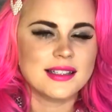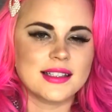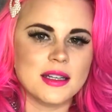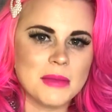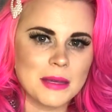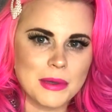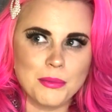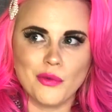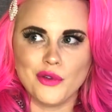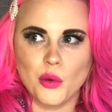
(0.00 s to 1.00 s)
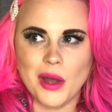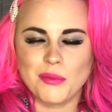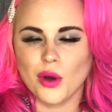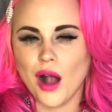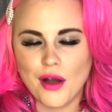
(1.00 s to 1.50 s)
It's gonna make people feel way
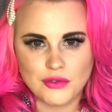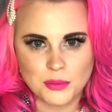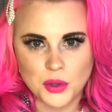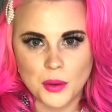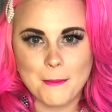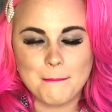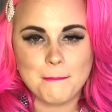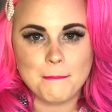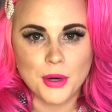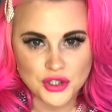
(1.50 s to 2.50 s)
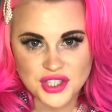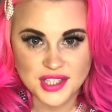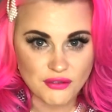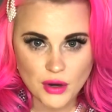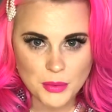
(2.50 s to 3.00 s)
more comfortable
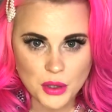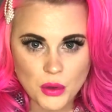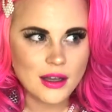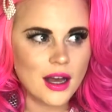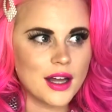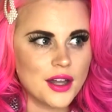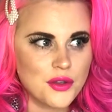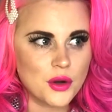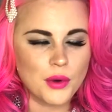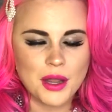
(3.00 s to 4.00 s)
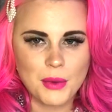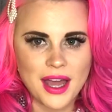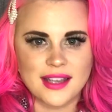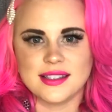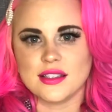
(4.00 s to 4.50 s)
purchasing from you. Another great
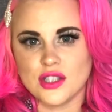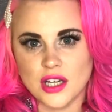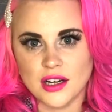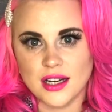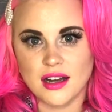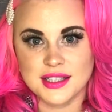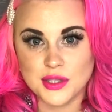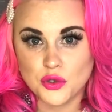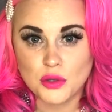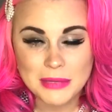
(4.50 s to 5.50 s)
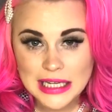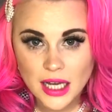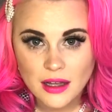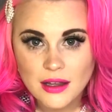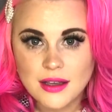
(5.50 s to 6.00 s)
way is to share it on social
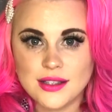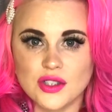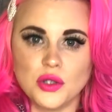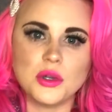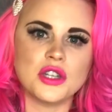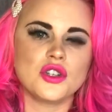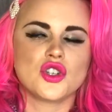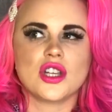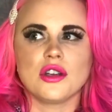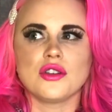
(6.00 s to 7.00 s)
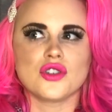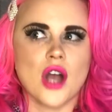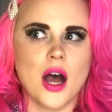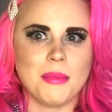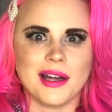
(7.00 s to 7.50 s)
media. So you can share your
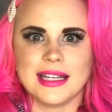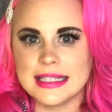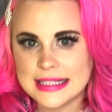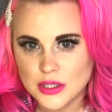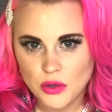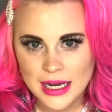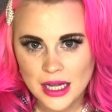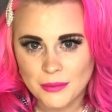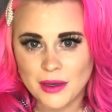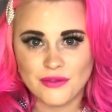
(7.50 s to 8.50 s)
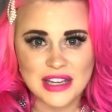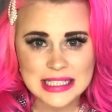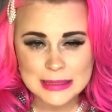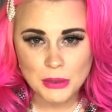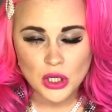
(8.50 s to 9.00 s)
shop on Instagram,
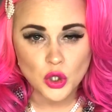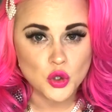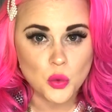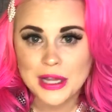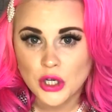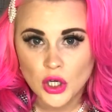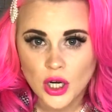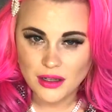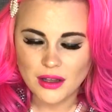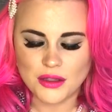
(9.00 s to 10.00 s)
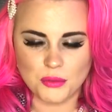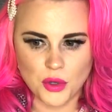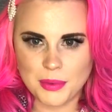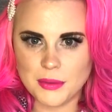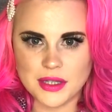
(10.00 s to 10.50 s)
Facebook, Twitter. The
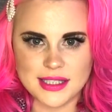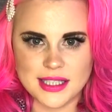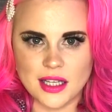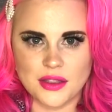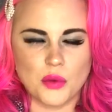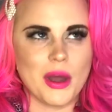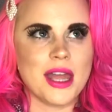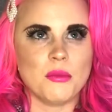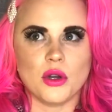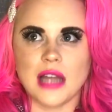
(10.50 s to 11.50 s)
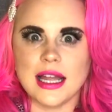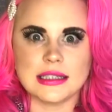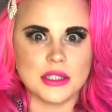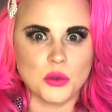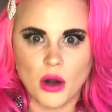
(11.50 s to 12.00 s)
more people that see it, the way more
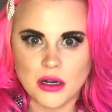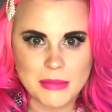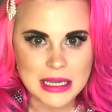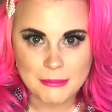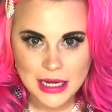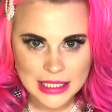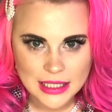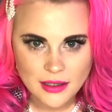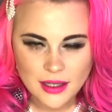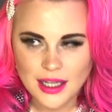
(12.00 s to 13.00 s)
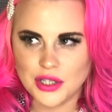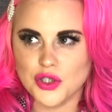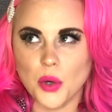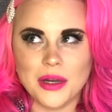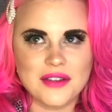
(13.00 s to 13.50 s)
likely you are to make money. And you
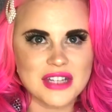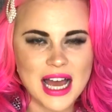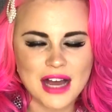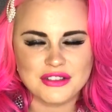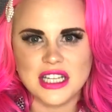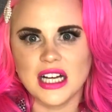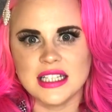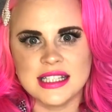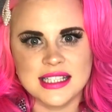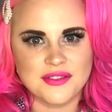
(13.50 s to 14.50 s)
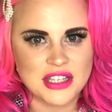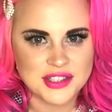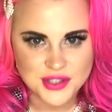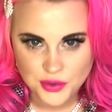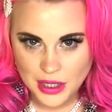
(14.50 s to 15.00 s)
don't have to have tons of
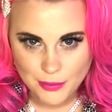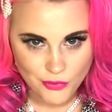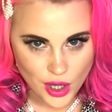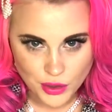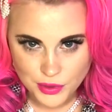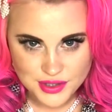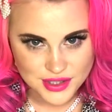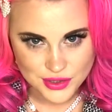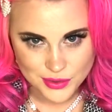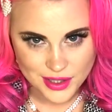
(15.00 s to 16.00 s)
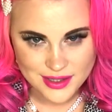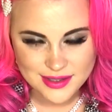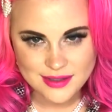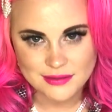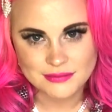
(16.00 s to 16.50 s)
Instagram followers to do this.